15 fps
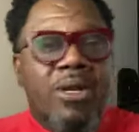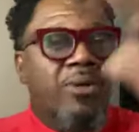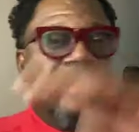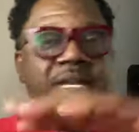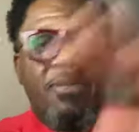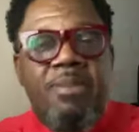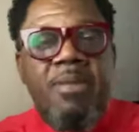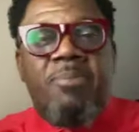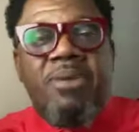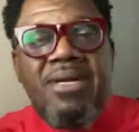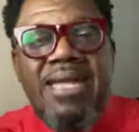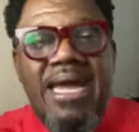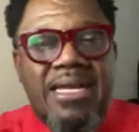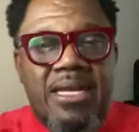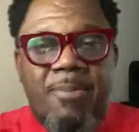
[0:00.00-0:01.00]
but we don't need to be
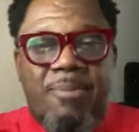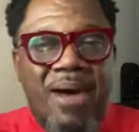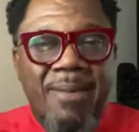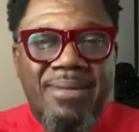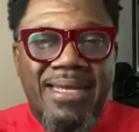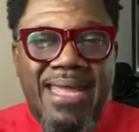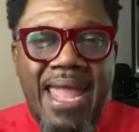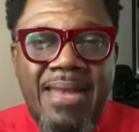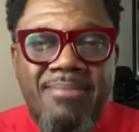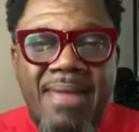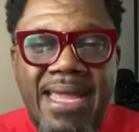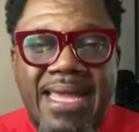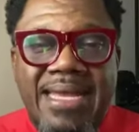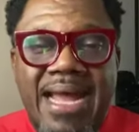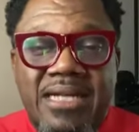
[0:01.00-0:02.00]
putting that in the public
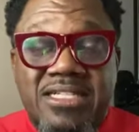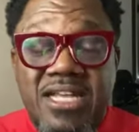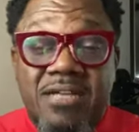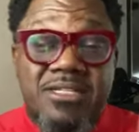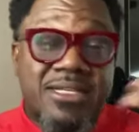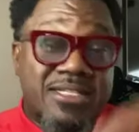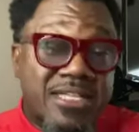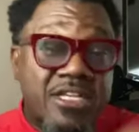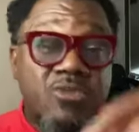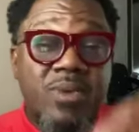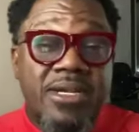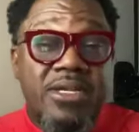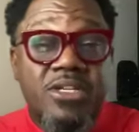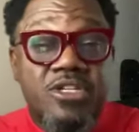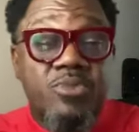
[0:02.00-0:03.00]
and making ourselves, because
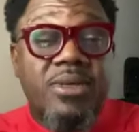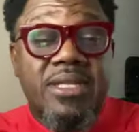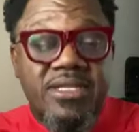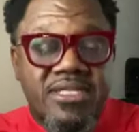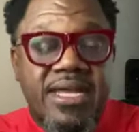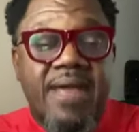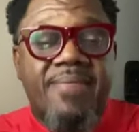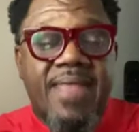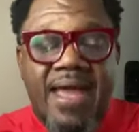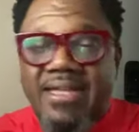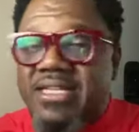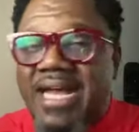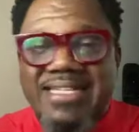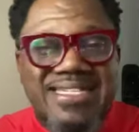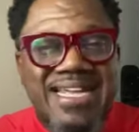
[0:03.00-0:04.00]
this is what they're saying.
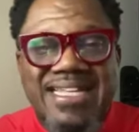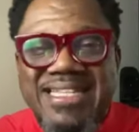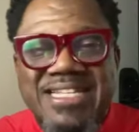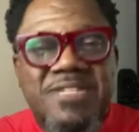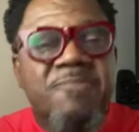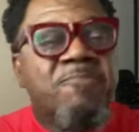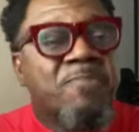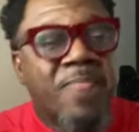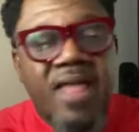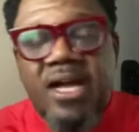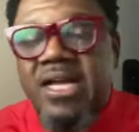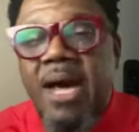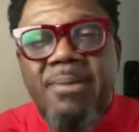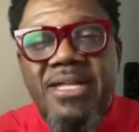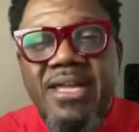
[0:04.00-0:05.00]
I said this
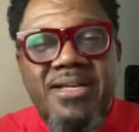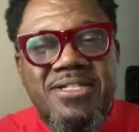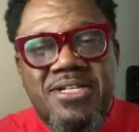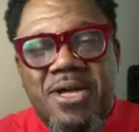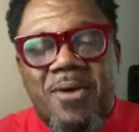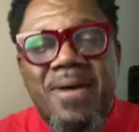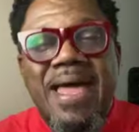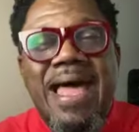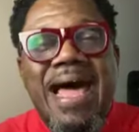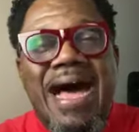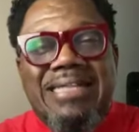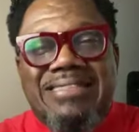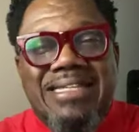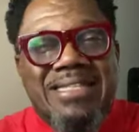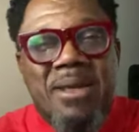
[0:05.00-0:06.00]
a couple of years ago.
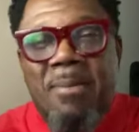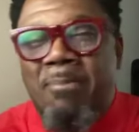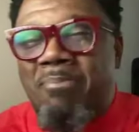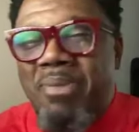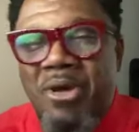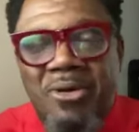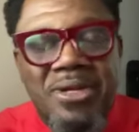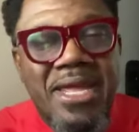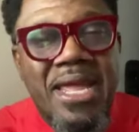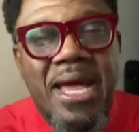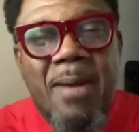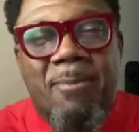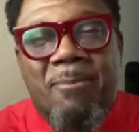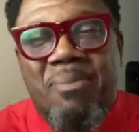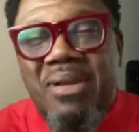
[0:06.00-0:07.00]
I said, they're
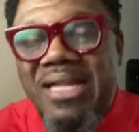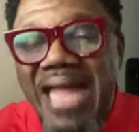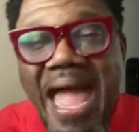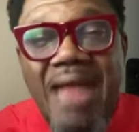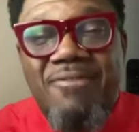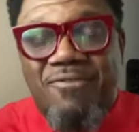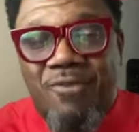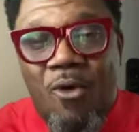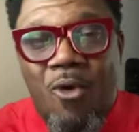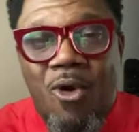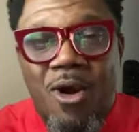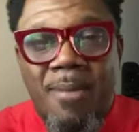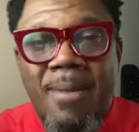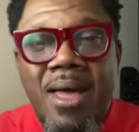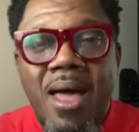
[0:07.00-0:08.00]
building a
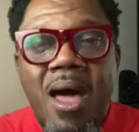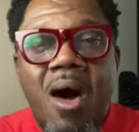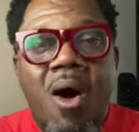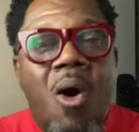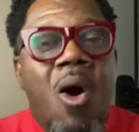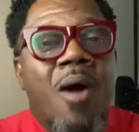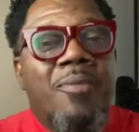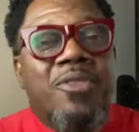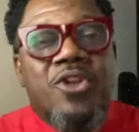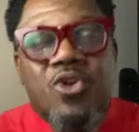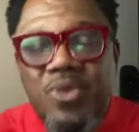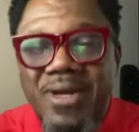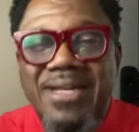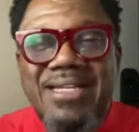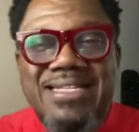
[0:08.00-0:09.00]
platform
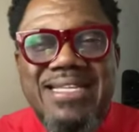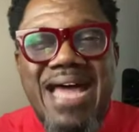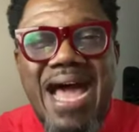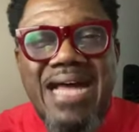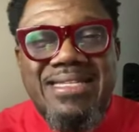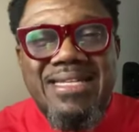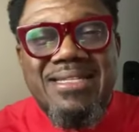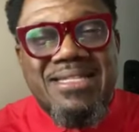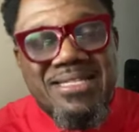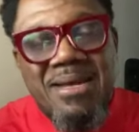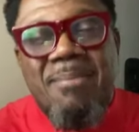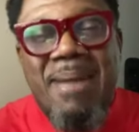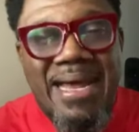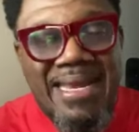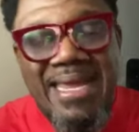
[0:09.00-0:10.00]
on criticizing
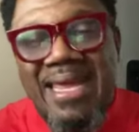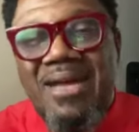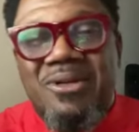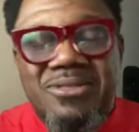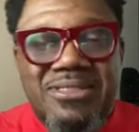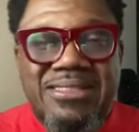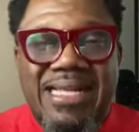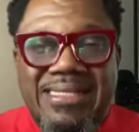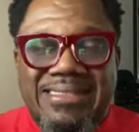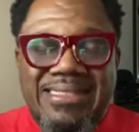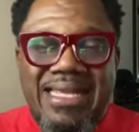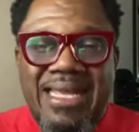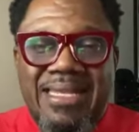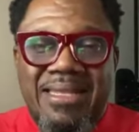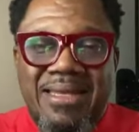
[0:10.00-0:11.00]
somebody else
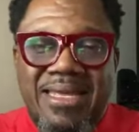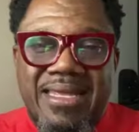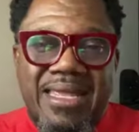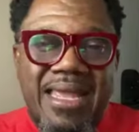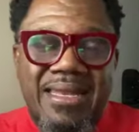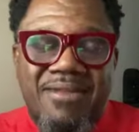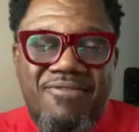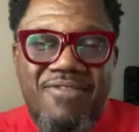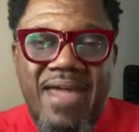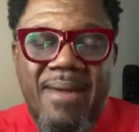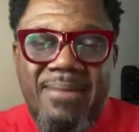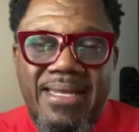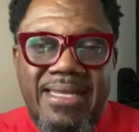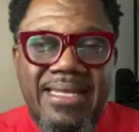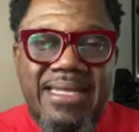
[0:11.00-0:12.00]
that's in the
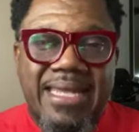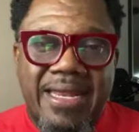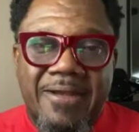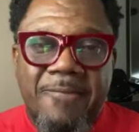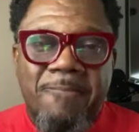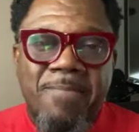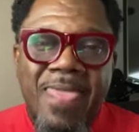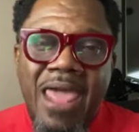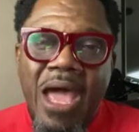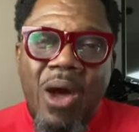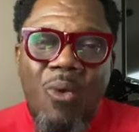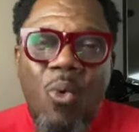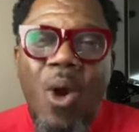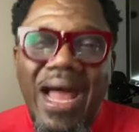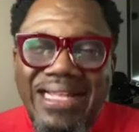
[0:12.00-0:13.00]
family, in the kingdom.
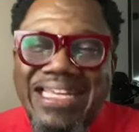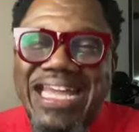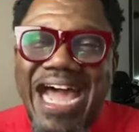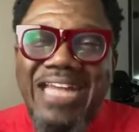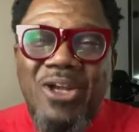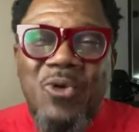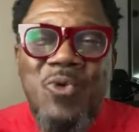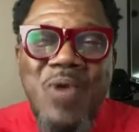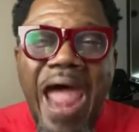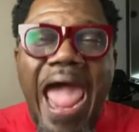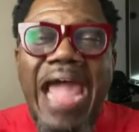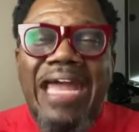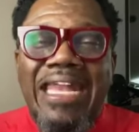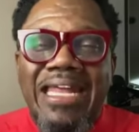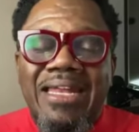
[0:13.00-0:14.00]
What kind of
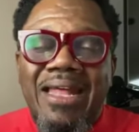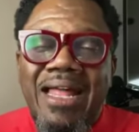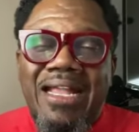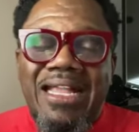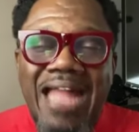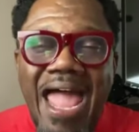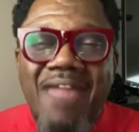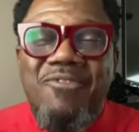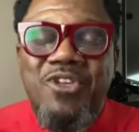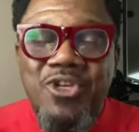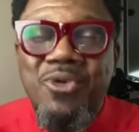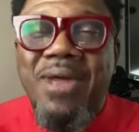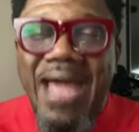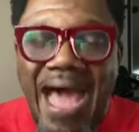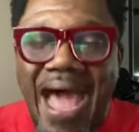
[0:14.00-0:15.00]
raggedy
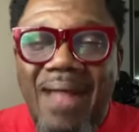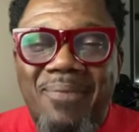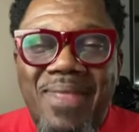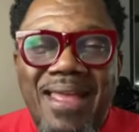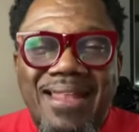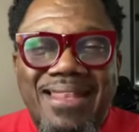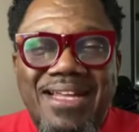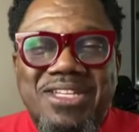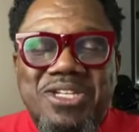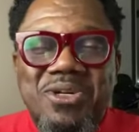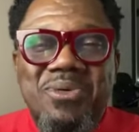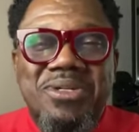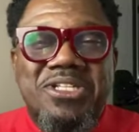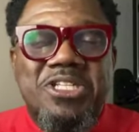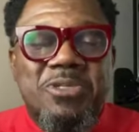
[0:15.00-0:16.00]
life you got
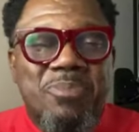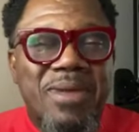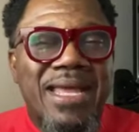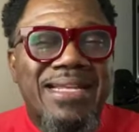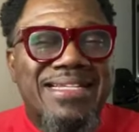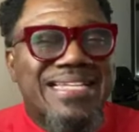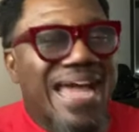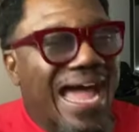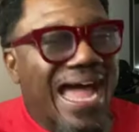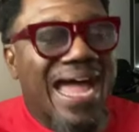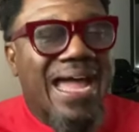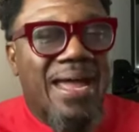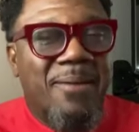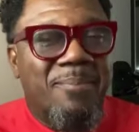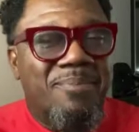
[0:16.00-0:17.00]
that you would spend
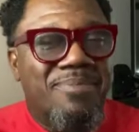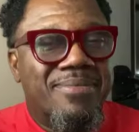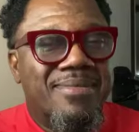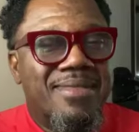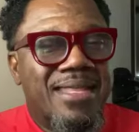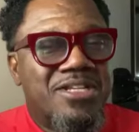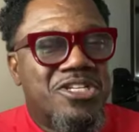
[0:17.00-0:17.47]
time